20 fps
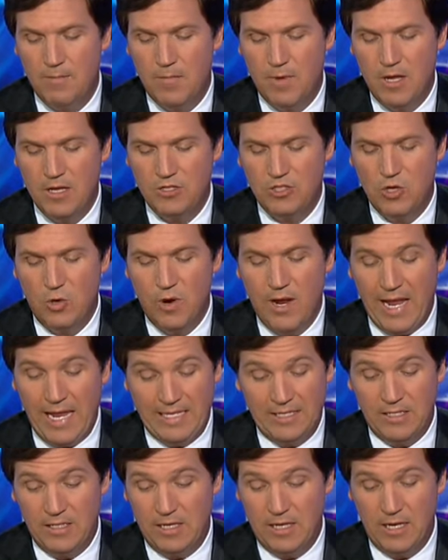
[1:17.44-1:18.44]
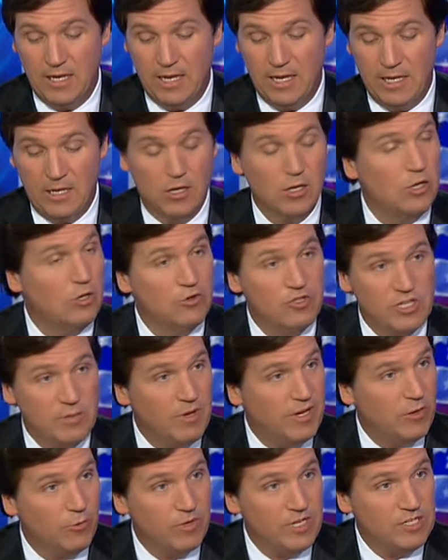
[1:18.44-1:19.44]
So it's, you seem like
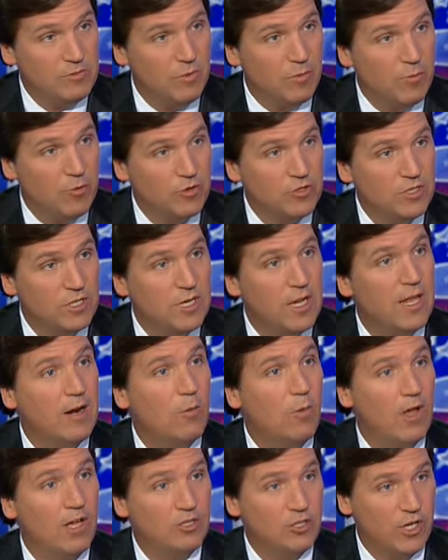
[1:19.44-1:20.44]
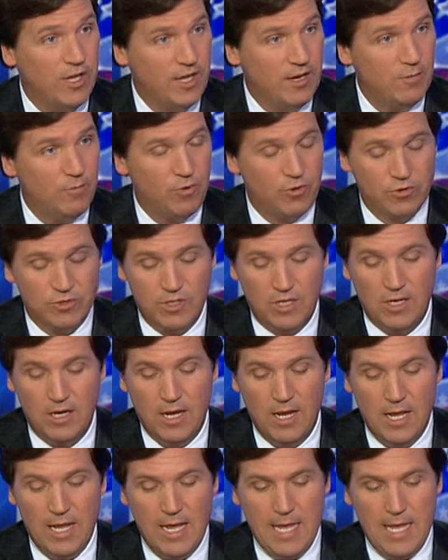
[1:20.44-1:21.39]
a reasonable person and a well-educated person. Mm-hmm.